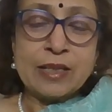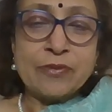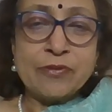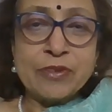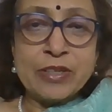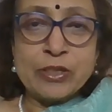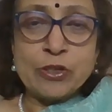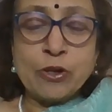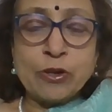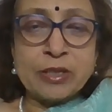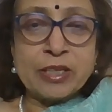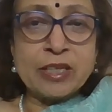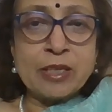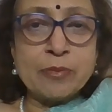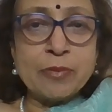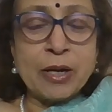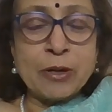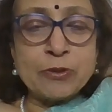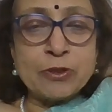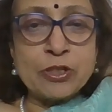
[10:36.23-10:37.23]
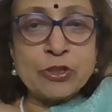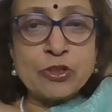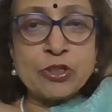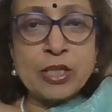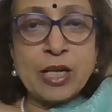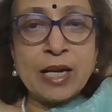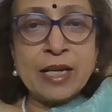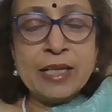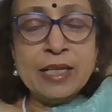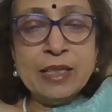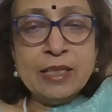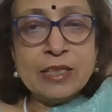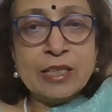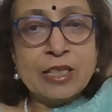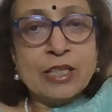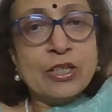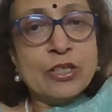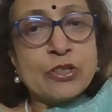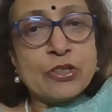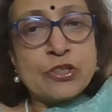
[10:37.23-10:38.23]
We are talking about a child.
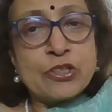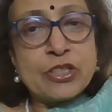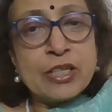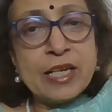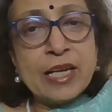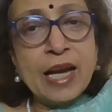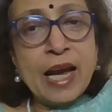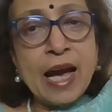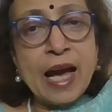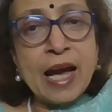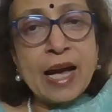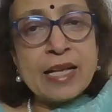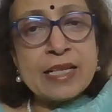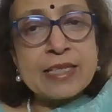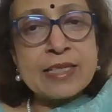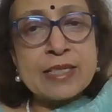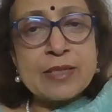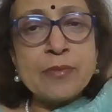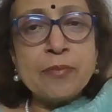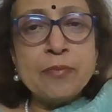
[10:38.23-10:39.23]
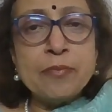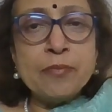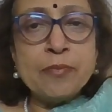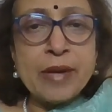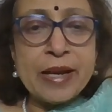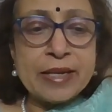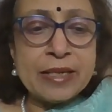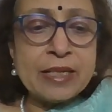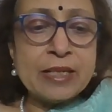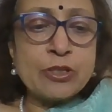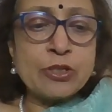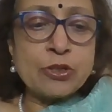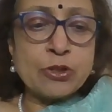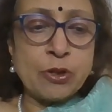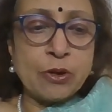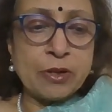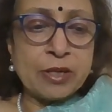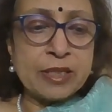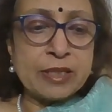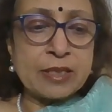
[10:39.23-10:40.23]
She has many
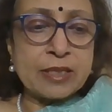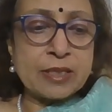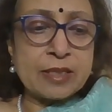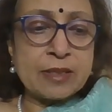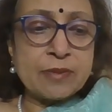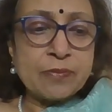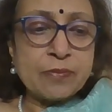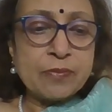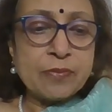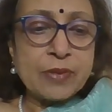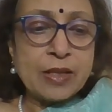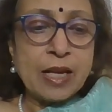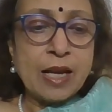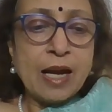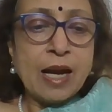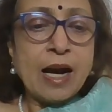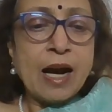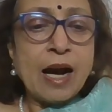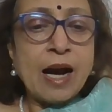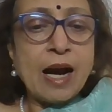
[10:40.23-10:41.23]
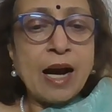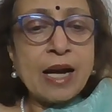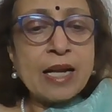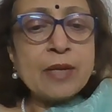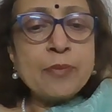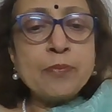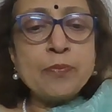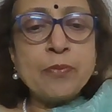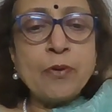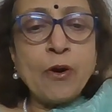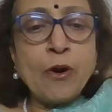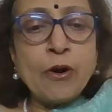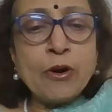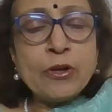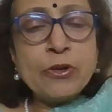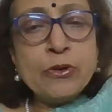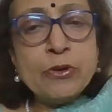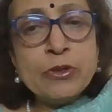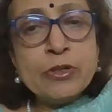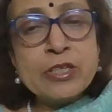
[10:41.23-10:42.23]
toys. I
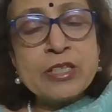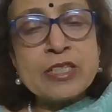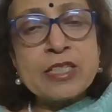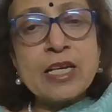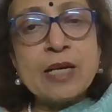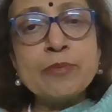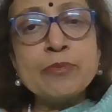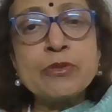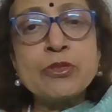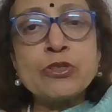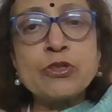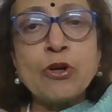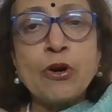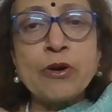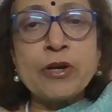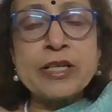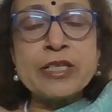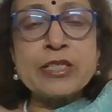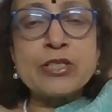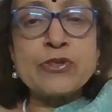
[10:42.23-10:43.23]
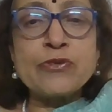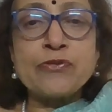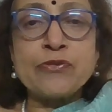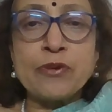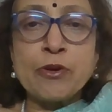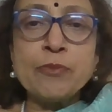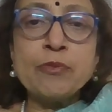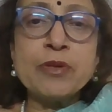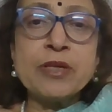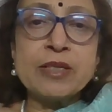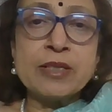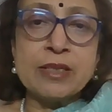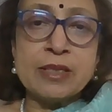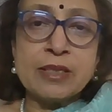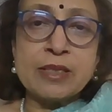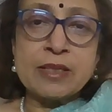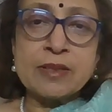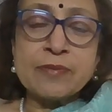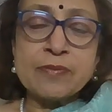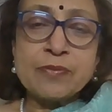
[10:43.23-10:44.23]
borrowed some toys from
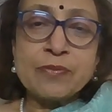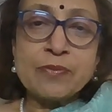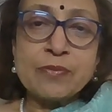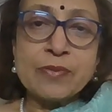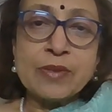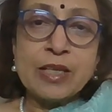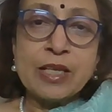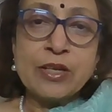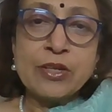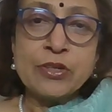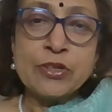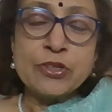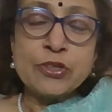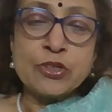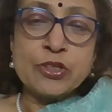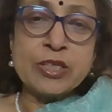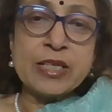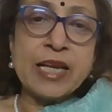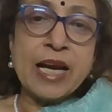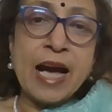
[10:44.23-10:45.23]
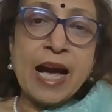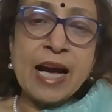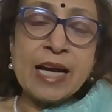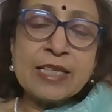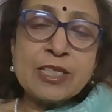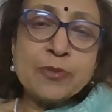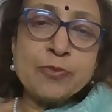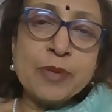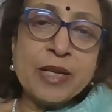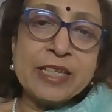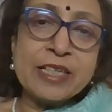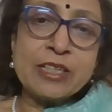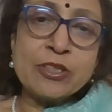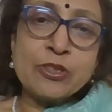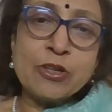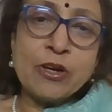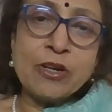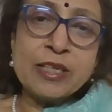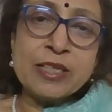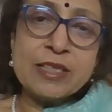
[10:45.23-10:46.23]
her. She has many
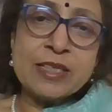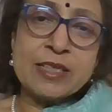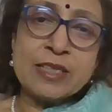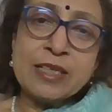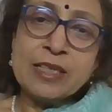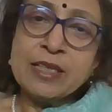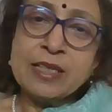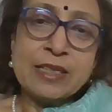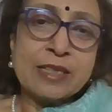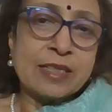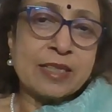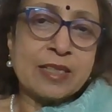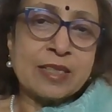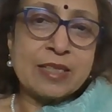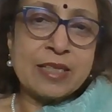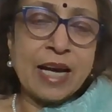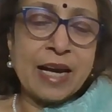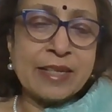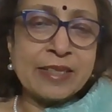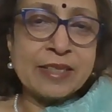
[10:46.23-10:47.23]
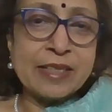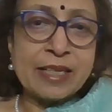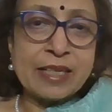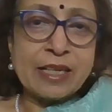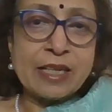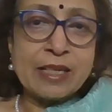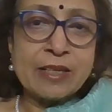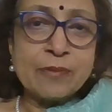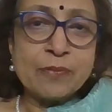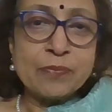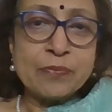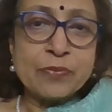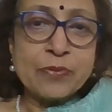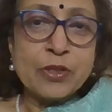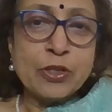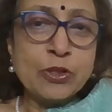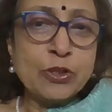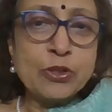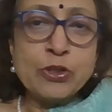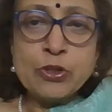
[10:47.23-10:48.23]
toys. Static.
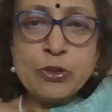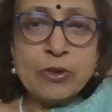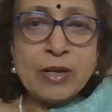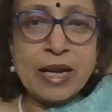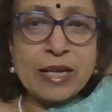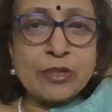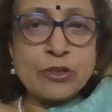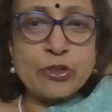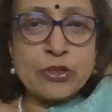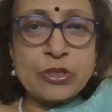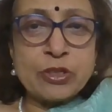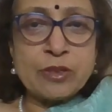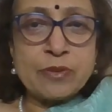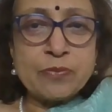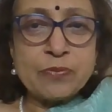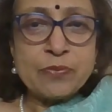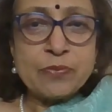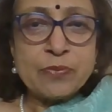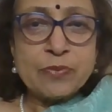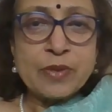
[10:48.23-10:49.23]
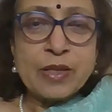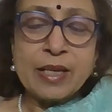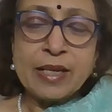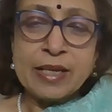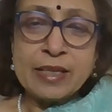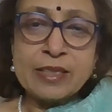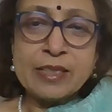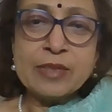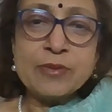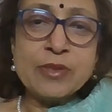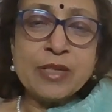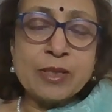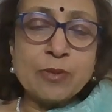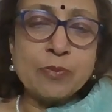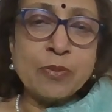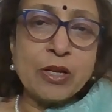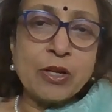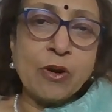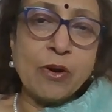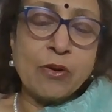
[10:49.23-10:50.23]
No action. It
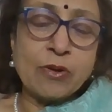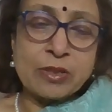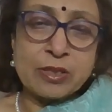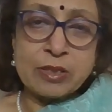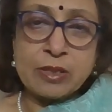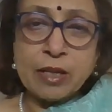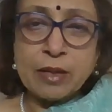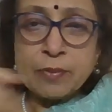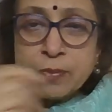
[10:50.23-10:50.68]
belongs.